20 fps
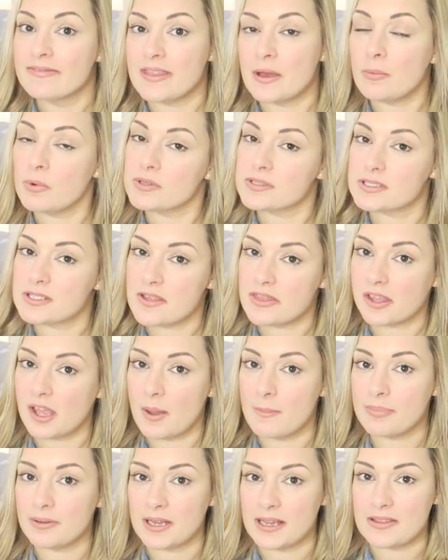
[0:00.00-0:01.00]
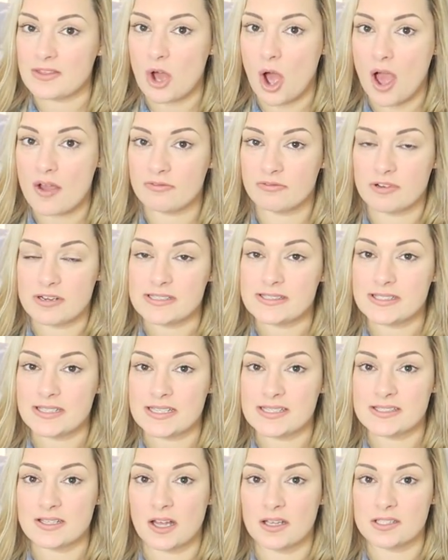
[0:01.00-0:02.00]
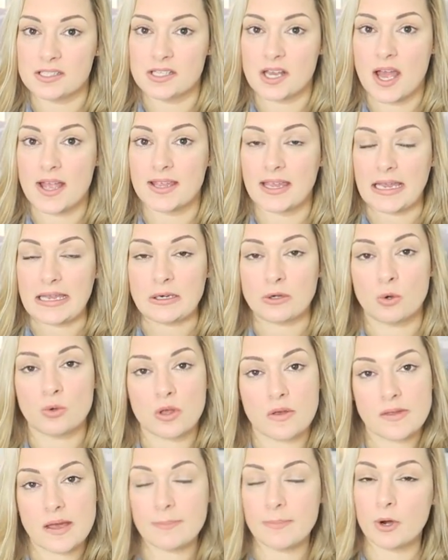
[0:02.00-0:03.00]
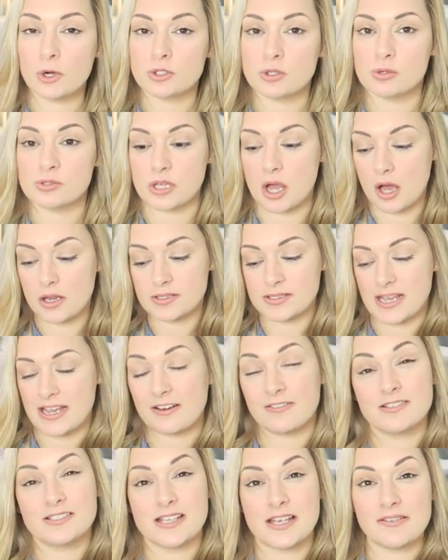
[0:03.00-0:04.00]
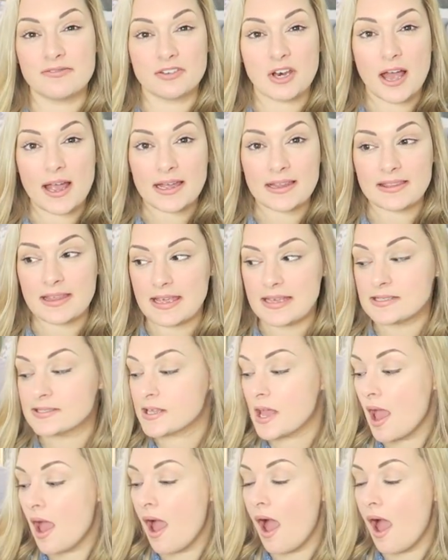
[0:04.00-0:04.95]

There was another company that I've recently started liking, although their bottles aren't decorative like this.